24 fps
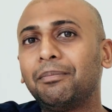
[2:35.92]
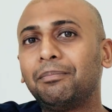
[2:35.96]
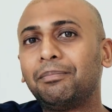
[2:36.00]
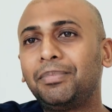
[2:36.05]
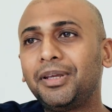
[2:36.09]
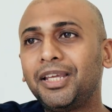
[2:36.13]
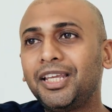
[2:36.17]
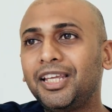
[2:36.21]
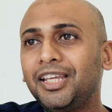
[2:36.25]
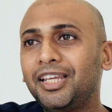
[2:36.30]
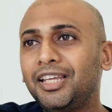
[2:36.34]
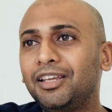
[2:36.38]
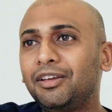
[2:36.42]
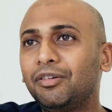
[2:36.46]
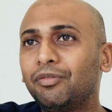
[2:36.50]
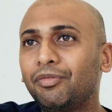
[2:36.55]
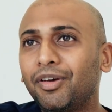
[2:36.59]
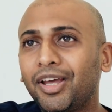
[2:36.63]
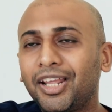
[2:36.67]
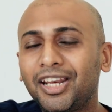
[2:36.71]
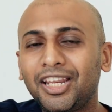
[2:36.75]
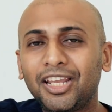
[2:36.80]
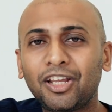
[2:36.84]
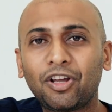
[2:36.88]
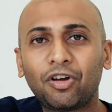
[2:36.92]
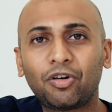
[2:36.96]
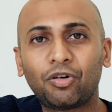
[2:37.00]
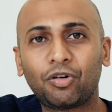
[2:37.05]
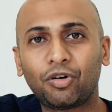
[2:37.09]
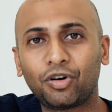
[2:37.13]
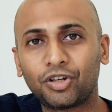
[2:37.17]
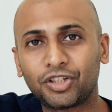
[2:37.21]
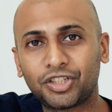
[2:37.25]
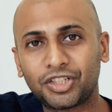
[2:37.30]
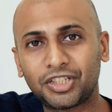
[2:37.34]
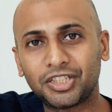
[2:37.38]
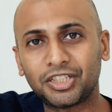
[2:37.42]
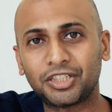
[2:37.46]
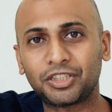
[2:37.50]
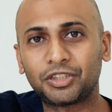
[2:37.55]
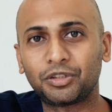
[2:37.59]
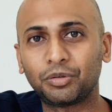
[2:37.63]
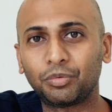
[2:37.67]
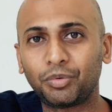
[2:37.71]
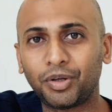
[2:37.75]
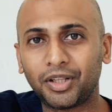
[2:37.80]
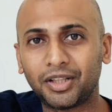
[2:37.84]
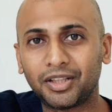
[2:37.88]
be very
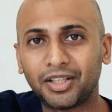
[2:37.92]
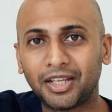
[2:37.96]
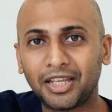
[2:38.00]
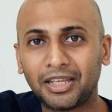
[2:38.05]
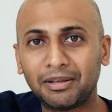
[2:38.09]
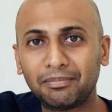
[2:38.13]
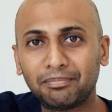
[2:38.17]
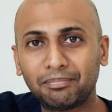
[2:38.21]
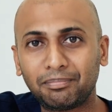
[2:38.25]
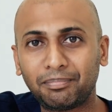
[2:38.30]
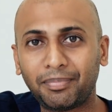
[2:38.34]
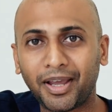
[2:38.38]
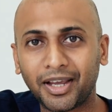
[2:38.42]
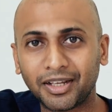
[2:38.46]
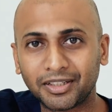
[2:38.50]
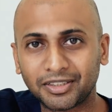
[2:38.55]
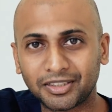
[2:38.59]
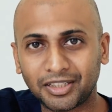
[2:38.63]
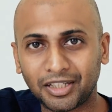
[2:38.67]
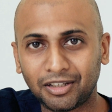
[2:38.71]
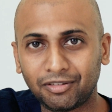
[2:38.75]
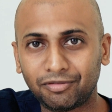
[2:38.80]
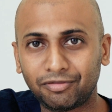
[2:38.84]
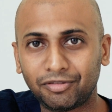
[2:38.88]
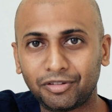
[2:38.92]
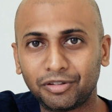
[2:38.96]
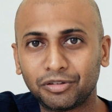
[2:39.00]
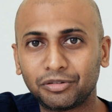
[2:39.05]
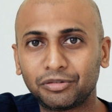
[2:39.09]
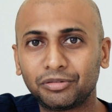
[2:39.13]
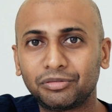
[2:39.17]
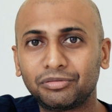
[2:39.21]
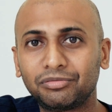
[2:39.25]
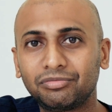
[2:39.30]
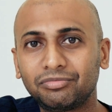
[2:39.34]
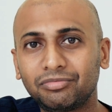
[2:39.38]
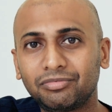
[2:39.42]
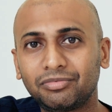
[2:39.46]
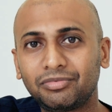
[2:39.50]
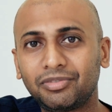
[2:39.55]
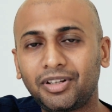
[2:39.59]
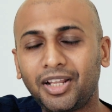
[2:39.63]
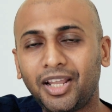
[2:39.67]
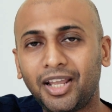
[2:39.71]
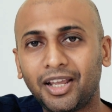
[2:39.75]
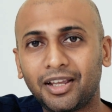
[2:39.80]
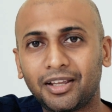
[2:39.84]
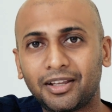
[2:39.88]
cautious with the impacts if you
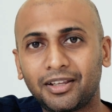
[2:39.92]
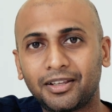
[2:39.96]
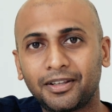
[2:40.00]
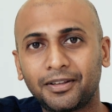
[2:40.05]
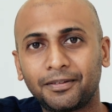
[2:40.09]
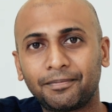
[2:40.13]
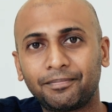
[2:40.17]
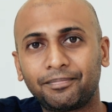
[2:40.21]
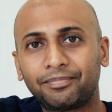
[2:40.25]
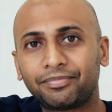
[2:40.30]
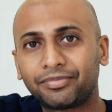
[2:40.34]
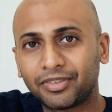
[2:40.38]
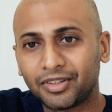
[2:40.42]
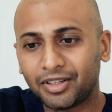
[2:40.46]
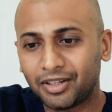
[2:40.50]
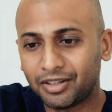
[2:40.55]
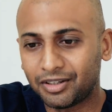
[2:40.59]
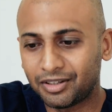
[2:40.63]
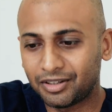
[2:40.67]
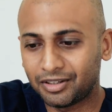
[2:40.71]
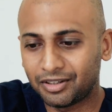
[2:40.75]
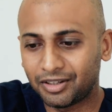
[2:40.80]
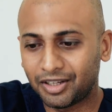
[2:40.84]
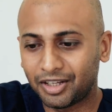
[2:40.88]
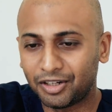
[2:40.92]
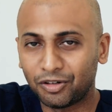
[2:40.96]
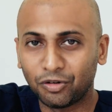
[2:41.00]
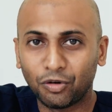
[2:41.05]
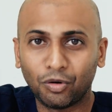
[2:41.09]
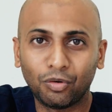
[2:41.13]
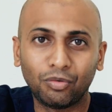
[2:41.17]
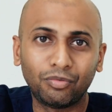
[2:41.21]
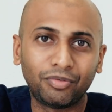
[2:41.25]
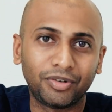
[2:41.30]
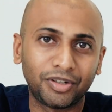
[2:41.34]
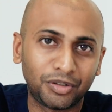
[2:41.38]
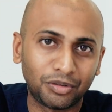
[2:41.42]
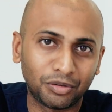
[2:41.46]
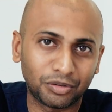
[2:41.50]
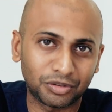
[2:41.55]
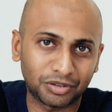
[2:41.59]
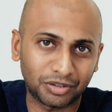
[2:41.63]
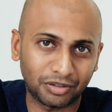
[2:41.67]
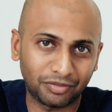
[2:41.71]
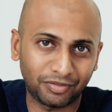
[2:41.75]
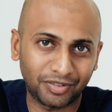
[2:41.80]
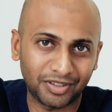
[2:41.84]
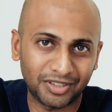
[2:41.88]
take an
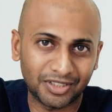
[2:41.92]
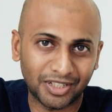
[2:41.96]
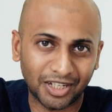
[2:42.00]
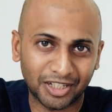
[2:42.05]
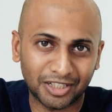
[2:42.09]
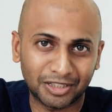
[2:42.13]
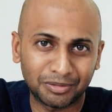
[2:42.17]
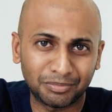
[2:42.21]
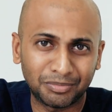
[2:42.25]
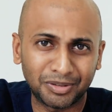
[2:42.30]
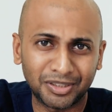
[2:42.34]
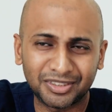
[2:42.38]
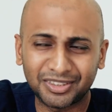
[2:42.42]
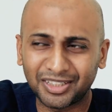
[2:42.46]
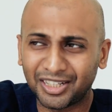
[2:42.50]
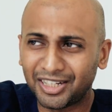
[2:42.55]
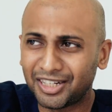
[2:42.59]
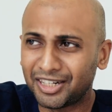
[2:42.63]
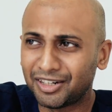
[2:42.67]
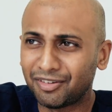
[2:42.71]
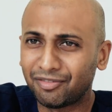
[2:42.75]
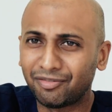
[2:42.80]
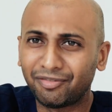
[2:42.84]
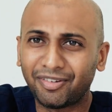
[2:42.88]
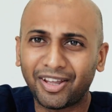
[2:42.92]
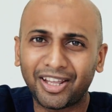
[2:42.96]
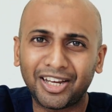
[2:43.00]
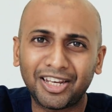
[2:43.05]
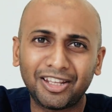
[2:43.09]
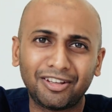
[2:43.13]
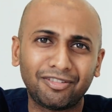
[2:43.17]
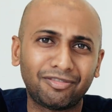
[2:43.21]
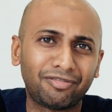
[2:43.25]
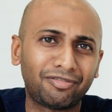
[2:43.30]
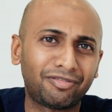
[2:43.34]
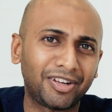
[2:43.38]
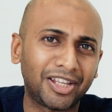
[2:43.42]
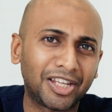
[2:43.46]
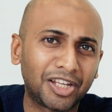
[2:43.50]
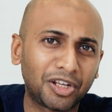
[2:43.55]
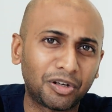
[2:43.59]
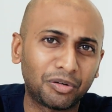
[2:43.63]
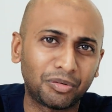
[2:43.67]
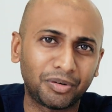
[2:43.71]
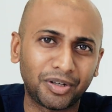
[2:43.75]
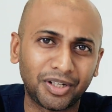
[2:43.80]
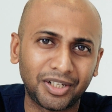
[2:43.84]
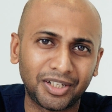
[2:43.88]
overdose of injectables in a very
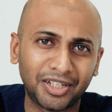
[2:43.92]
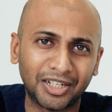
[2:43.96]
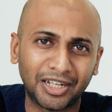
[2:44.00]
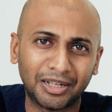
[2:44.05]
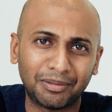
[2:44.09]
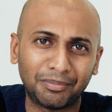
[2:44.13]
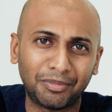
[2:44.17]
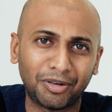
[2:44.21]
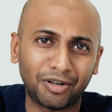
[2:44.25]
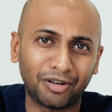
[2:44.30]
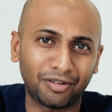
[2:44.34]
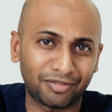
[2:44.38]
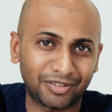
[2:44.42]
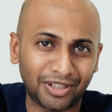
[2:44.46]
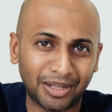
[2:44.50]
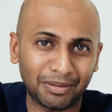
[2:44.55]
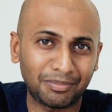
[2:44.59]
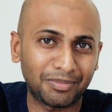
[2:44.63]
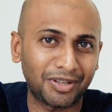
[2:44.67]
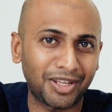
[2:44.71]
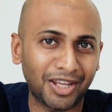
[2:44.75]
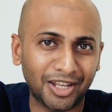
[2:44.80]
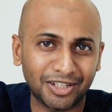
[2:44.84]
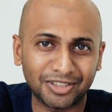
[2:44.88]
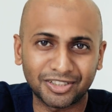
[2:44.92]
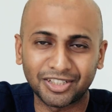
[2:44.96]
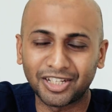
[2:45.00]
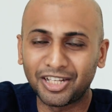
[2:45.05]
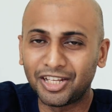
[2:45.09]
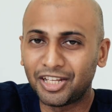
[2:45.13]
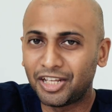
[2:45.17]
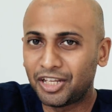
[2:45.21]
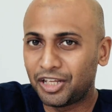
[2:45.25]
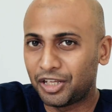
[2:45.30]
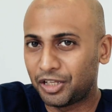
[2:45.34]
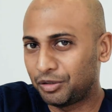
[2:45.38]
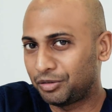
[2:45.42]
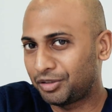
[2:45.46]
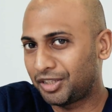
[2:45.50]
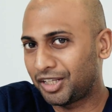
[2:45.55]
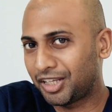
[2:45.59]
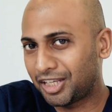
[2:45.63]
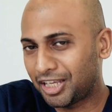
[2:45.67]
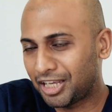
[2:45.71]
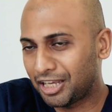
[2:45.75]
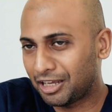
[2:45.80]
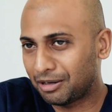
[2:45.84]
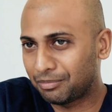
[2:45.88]
frequent amount of time. Yes, you're
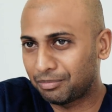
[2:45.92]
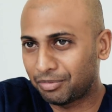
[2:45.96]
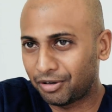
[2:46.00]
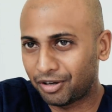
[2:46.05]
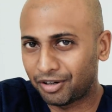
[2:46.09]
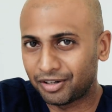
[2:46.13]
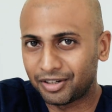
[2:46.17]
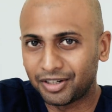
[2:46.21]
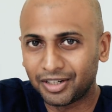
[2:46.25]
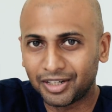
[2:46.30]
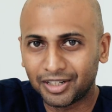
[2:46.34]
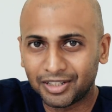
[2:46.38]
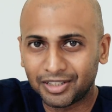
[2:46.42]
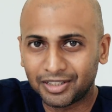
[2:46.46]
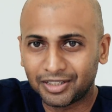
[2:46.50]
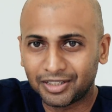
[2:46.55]
thinking about